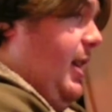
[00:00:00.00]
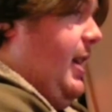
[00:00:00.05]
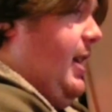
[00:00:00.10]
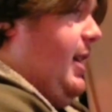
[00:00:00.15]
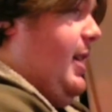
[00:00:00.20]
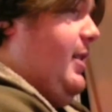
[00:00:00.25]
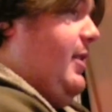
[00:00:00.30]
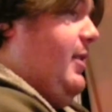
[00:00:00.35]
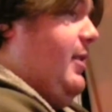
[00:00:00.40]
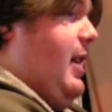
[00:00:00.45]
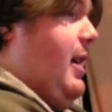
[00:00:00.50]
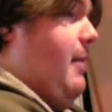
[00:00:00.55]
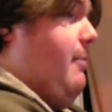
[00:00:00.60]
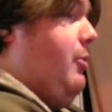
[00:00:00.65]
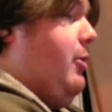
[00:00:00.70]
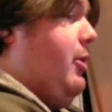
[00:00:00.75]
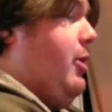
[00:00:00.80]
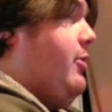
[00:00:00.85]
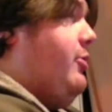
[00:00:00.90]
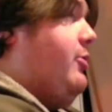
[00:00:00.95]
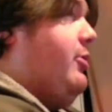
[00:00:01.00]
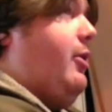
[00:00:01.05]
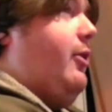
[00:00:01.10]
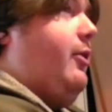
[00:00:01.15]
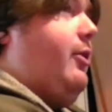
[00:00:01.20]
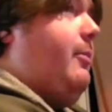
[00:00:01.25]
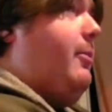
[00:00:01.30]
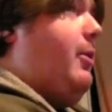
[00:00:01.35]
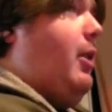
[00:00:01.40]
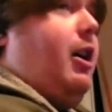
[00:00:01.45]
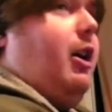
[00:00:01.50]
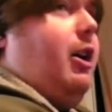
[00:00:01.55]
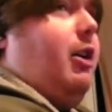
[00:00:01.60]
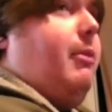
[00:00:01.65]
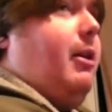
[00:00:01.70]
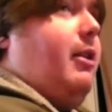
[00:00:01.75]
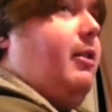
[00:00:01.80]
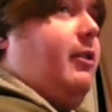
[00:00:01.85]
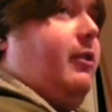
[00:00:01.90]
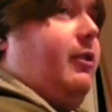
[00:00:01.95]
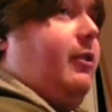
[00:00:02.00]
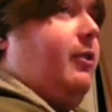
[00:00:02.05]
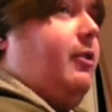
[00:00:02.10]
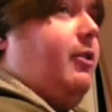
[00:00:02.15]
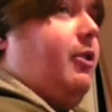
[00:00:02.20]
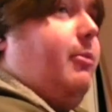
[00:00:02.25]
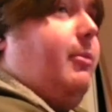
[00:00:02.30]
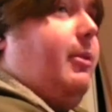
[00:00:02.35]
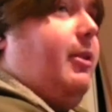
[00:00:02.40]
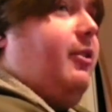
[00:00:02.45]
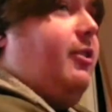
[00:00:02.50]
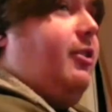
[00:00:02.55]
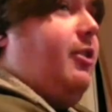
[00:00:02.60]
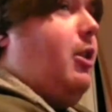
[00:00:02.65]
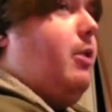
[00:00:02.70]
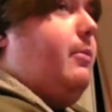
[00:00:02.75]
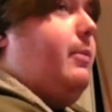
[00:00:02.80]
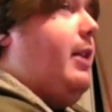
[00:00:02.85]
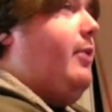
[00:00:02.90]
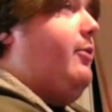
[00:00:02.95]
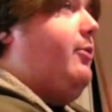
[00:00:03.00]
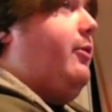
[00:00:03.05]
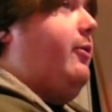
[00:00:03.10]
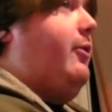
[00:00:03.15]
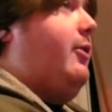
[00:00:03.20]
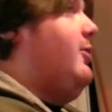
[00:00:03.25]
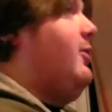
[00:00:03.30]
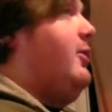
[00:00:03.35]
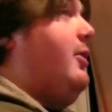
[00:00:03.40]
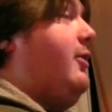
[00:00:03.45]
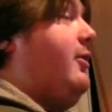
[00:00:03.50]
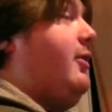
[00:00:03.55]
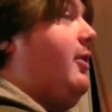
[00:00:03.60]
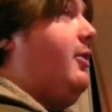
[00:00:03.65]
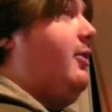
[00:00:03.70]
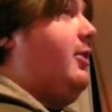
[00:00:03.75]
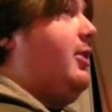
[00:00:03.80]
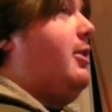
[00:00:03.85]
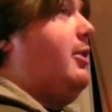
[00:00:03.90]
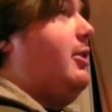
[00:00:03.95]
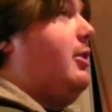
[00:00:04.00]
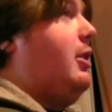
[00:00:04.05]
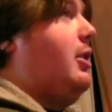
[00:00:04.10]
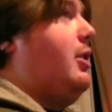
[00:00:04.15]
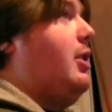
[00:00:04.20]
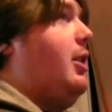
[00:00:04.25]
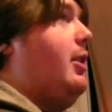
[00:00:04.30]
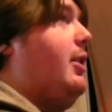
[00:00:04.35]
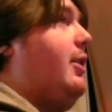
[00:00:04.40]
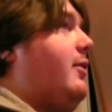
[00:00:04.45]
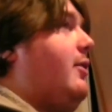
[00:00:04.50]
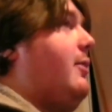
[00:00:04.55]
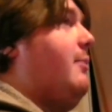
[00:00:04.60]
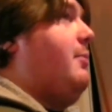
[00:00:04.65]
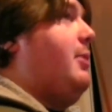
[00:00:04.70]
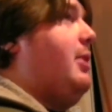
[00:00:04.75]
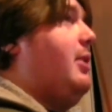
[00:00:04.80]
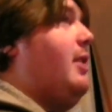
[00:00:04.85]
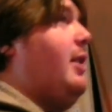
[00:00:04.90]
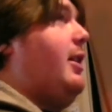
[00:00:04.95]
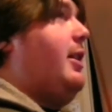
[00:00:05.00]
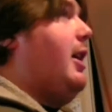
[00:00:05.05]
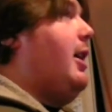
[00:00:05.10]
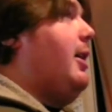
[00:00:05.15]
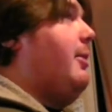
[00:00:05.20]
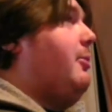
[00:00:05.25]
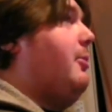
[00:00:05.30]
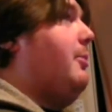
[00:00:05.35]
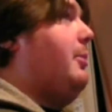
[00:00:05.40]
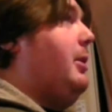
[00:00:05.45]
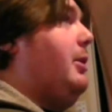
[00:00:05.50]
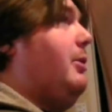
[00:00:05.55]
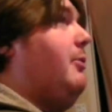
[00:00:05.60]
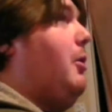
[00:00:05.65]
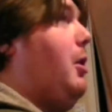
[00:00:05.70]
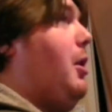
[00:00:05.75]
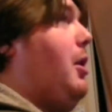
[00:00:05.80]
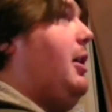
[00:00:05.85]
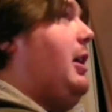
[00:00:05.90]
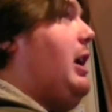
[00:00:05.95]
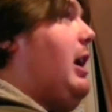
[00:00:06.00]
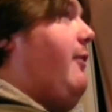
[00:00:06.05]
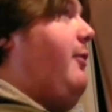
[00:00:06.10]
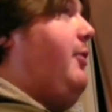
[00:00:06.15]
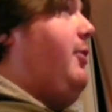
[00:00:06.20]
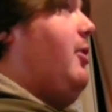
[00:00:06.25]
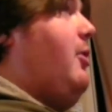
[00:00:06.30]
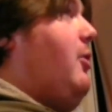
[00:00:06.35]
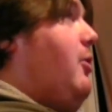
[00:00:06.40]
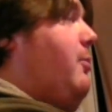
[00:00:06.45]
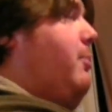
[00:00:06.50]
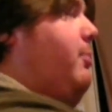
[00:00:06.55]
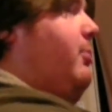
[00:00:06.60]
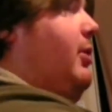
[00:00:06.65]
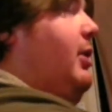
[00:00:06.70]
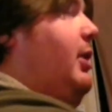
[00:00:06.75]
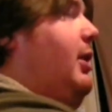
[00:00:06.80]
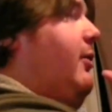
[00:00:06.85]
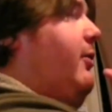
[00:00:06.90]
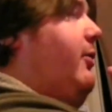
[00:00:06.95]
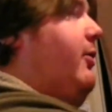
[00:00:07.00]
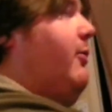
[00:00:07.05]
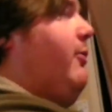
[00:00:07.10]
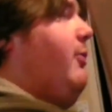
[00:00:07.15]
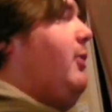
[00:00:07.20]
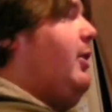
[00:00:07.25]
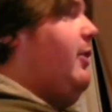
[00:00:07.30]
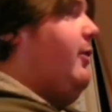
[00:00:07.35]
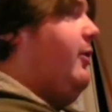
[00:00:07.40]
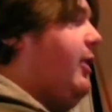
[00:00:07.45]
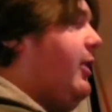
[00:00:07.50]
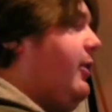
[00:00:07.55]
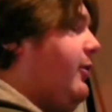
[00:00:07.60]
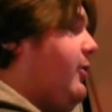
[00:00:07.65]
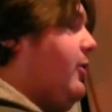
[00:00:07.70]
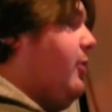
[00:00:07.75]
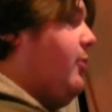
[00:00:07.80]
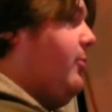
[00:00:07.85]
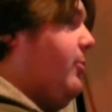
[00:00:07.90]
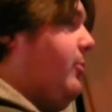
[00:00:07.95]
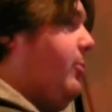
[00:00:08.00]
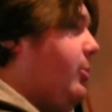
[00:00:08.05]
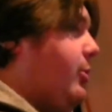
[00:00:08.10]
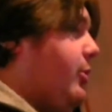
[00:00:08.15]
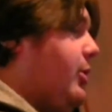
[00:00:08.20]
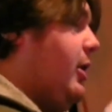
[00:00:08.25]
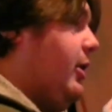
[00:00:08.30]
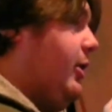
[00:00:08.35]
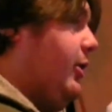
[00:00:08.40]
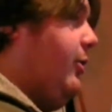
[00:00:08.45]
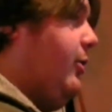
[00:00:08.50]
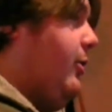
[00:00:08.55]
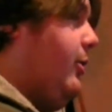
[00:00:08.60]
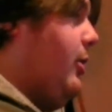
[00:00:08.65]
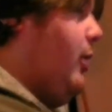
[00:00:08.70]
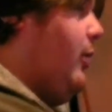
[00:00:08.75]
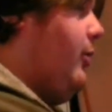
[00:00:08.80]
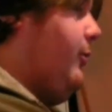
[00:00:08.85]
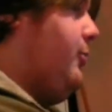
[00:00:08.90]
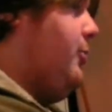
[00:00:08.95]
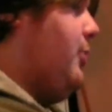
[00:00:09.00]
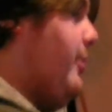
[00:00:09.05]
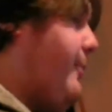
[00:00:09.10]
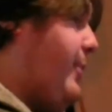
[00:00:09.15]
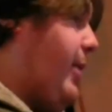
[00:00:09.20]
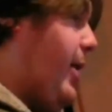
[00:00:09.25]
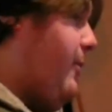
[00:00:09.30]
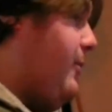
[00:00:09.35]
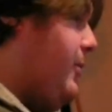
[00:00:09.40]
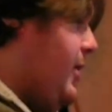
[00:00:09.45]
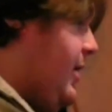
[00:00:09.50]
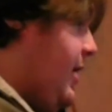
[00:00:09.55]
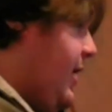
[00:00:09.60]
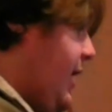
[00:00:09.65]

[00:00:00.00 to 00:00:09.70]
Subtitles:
And I'm pretty sure as I'm talking about this, there's going to be some astrophysicist that's going to click on this and be like, I'm completely wrong. If so, please feel free to say so. We're talking to a college dropout.